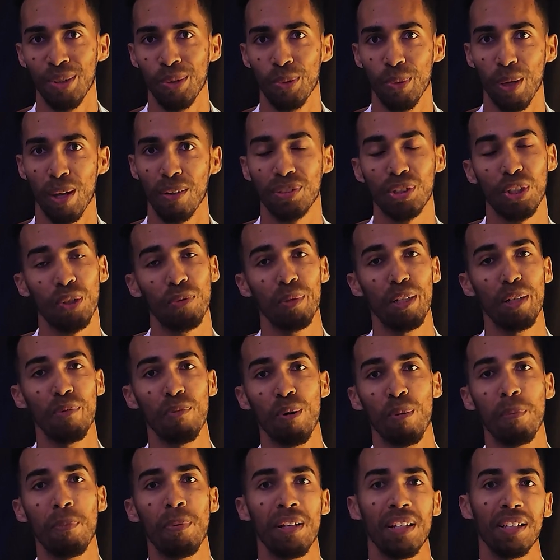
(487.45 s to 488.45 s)
We have so many
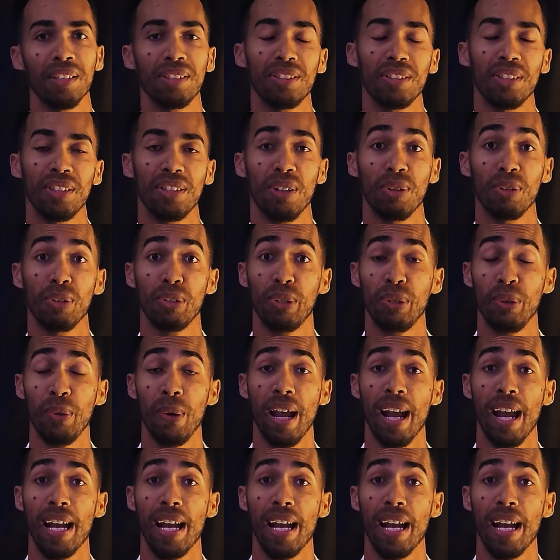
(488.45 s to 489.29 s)
more pillars to go through,